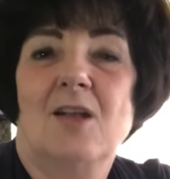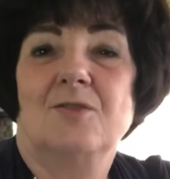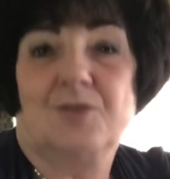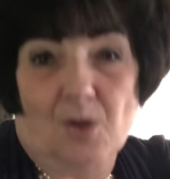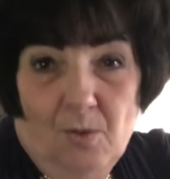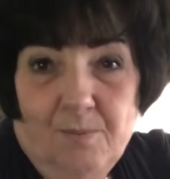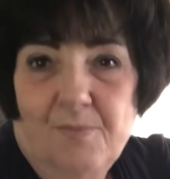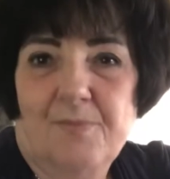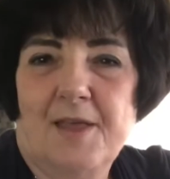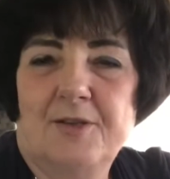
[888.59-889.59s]
So
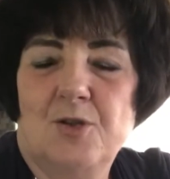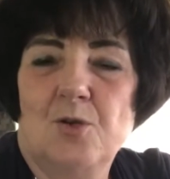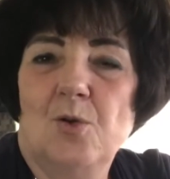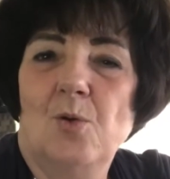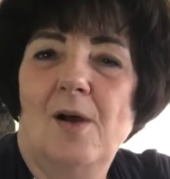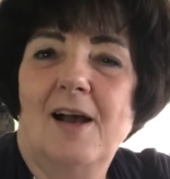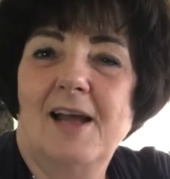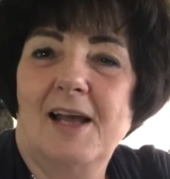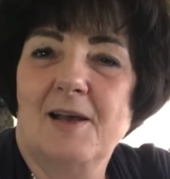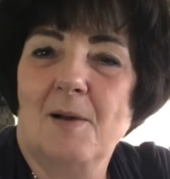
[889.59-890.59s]
they do
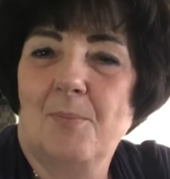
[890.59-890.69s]
a